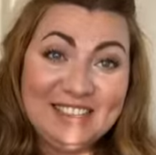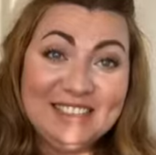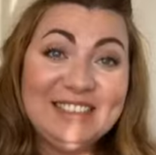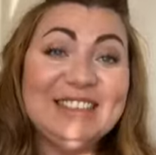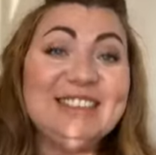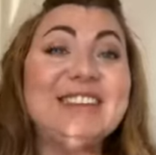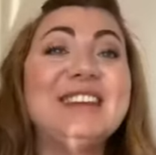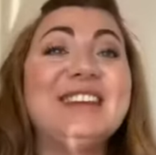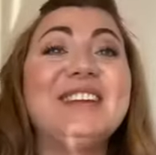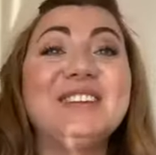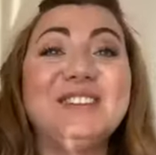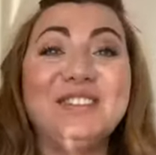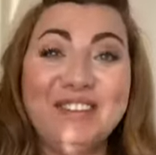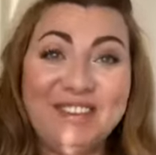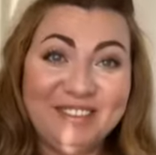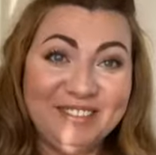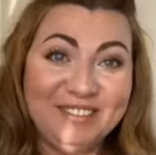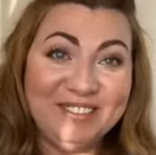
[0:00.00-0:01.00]
it, they're going to
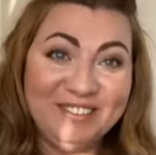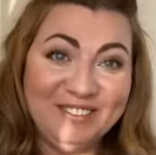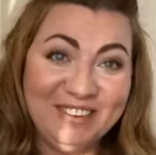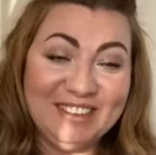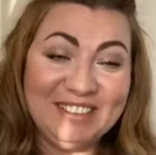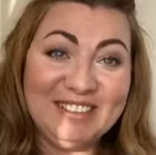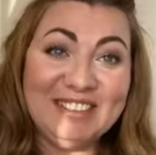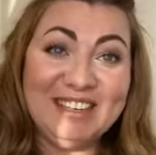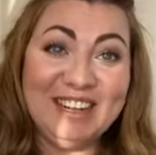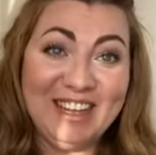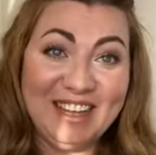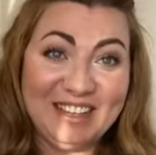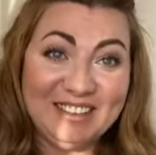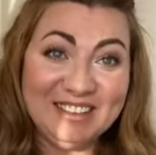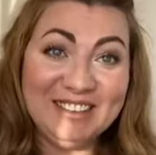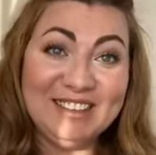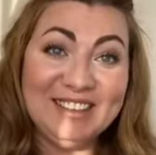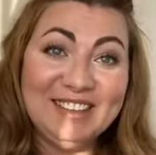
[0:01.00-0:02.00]
be able to watch it
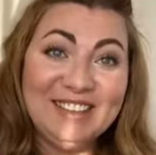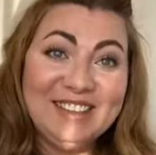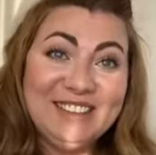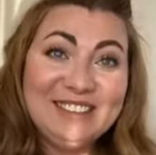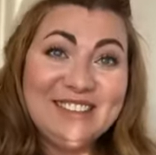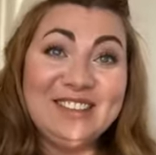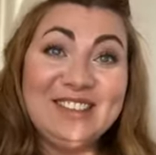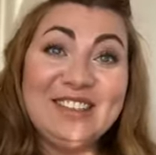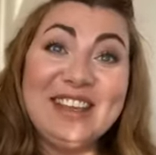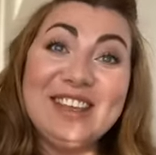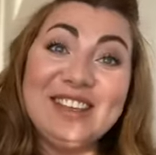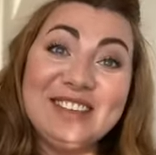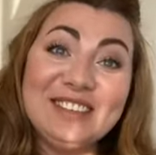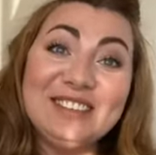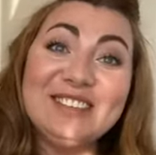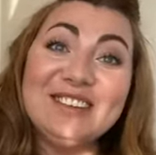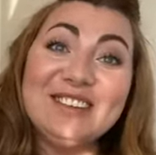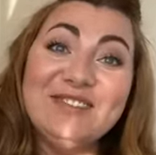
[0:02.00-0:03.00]
again. So
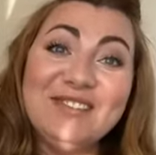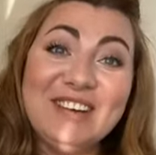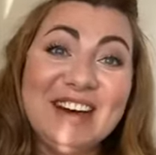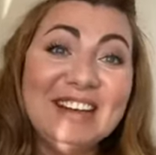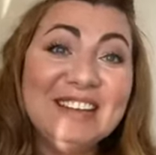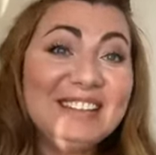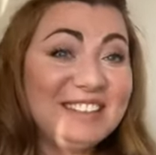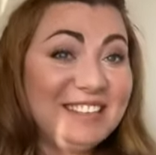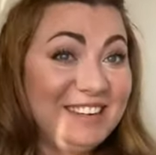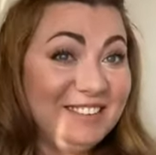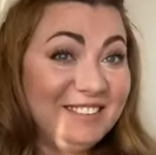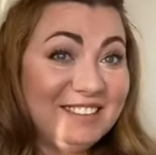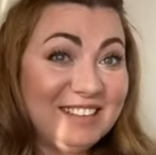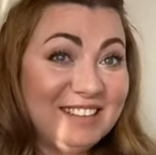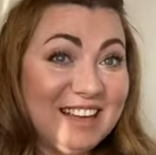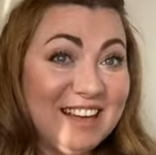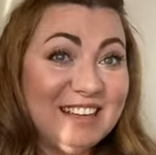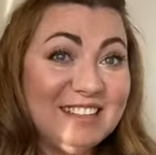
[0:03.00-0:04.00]
thank you so much, and I
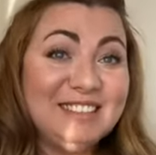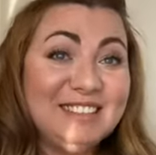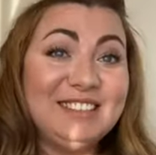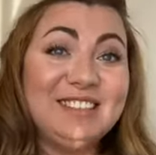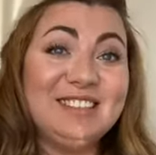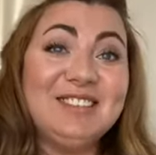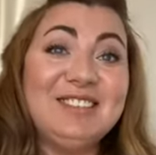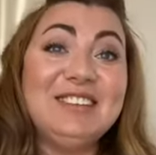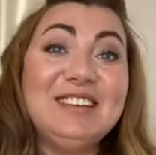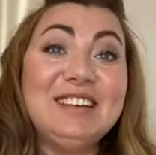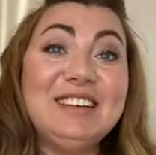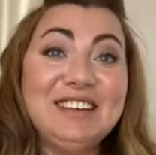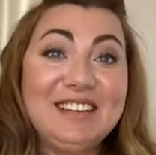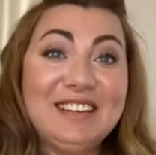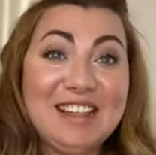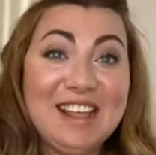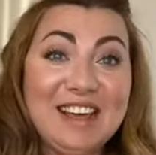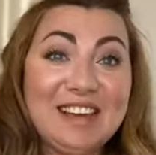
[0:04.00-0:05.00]
will guys see you in
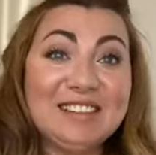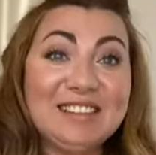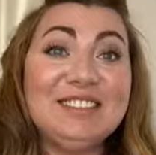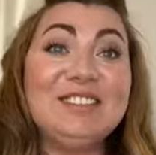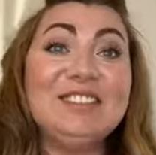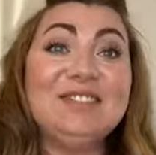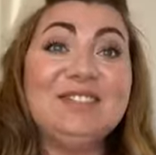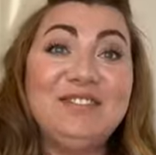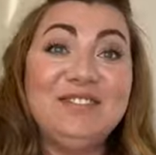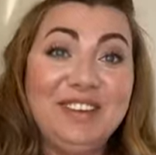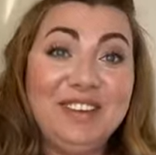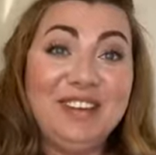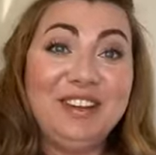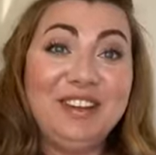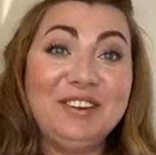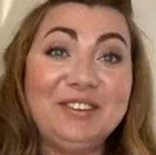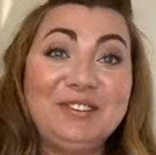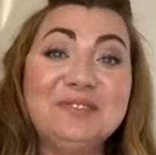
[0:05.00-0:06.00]
the next
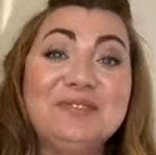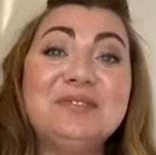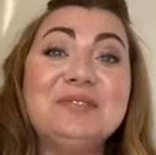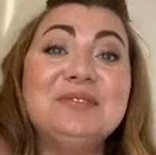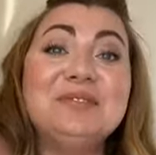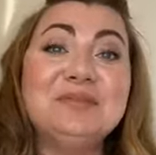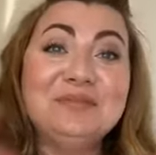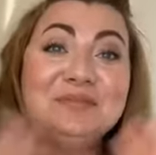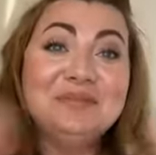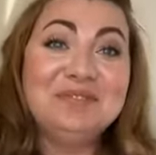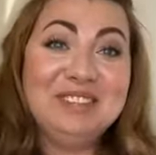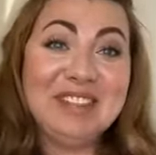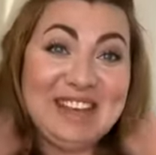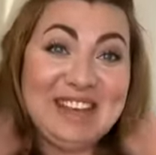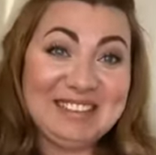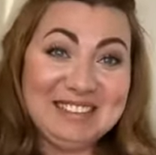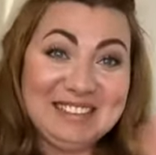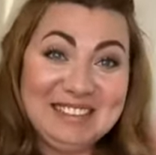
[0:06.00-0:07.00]
video
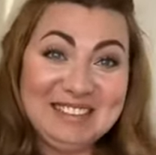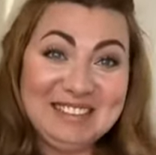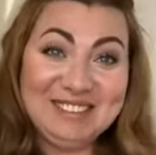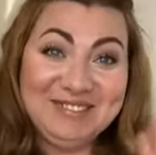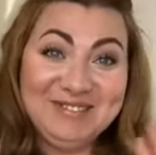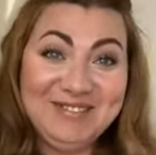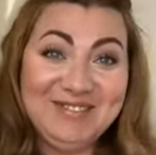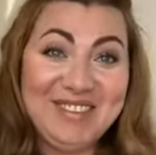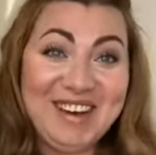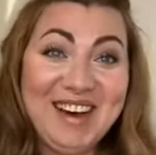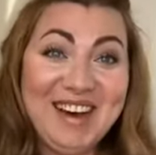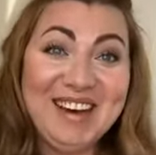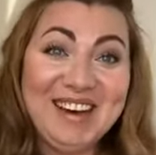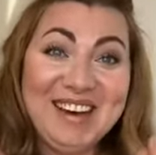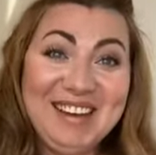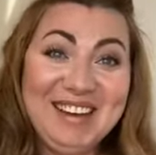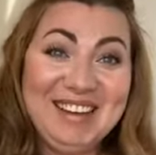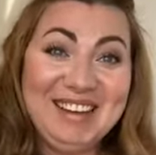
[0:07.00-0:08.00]
next.
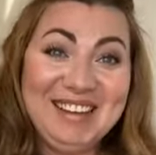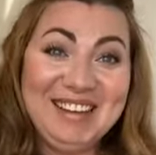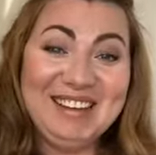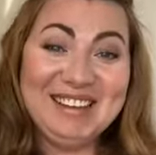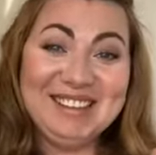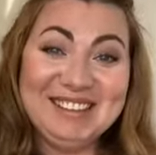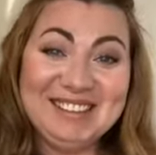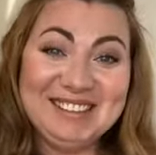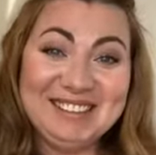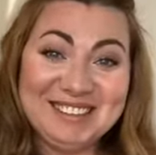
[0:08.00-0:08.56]
Bye.